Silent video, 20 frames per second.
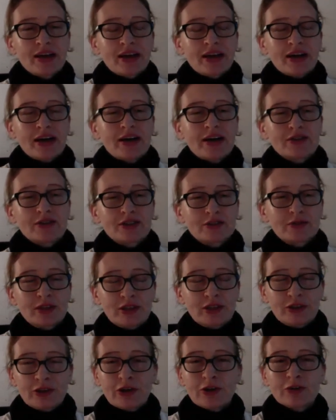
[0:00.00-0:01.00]
So
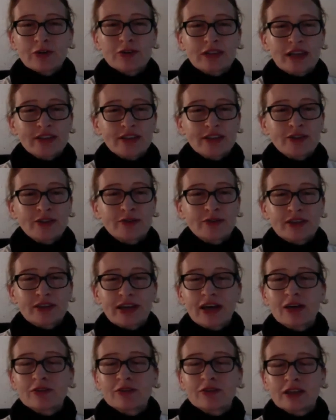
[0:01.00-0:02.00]
it takes into
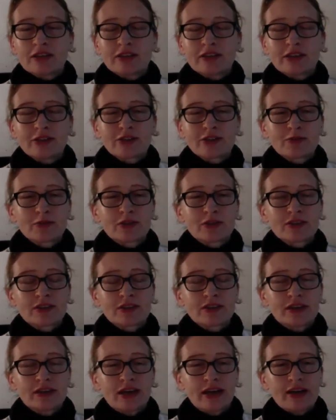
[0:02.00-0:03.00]
account that these are
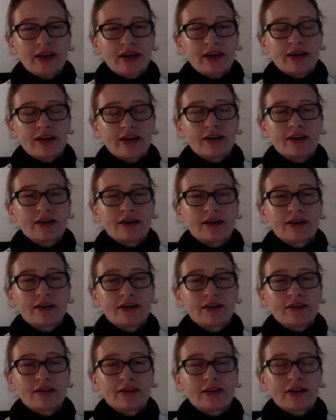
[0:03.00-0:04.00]
words that
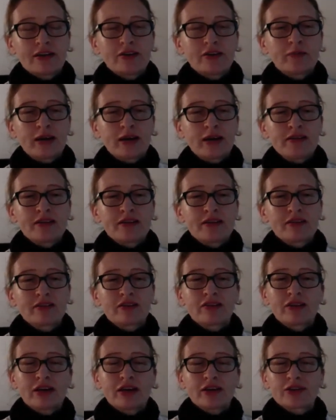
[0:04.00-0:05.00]
you might need a
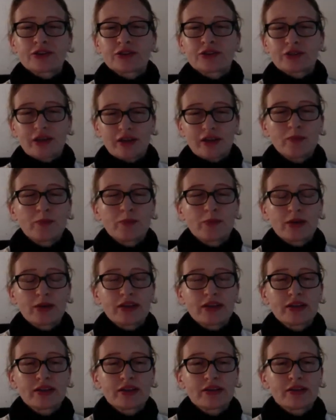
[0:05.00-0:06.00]
little extra help
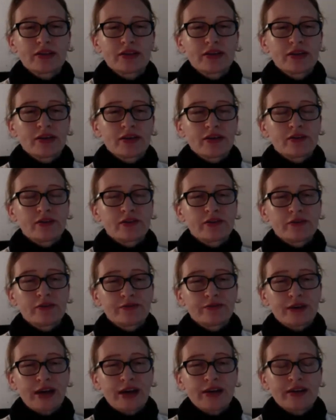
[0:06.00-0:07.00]
with. You
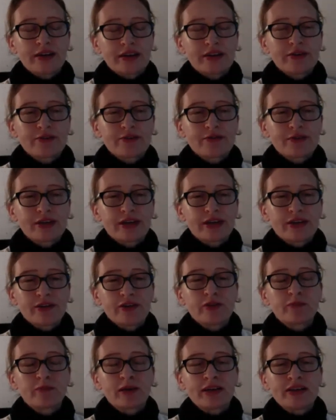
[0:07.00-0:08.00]
find an entry and
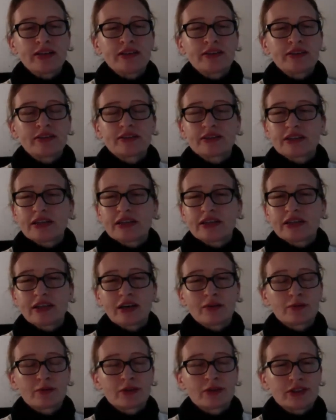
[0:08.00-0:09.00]
you might need to see
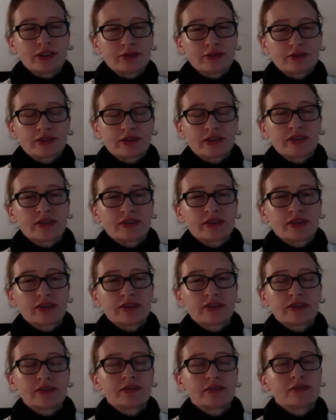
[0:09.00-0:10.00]
that word used in a
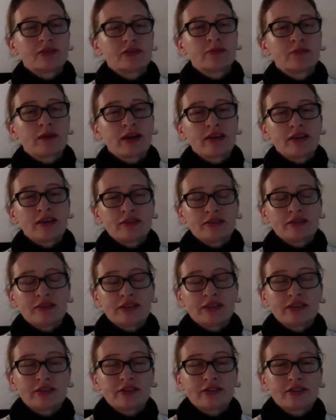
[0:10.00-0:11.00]
sentence. You might
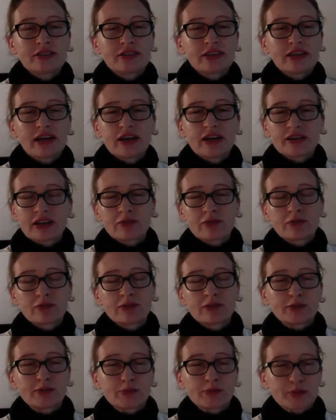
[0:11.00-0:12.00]
need to see how that
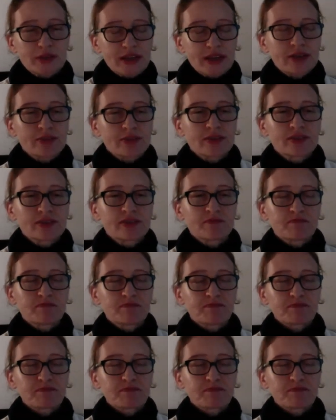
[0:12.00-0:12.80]
word is pronounced